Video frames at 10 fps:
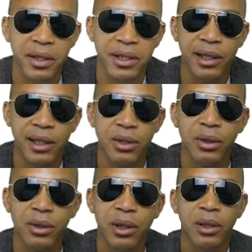keep up
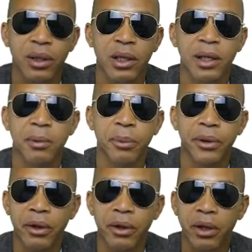with their communities.
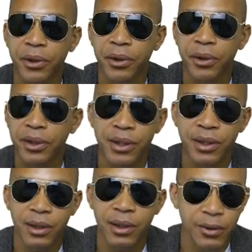
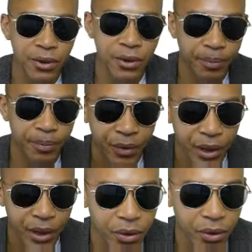I know, like, for
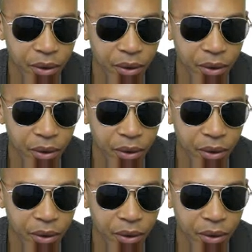example,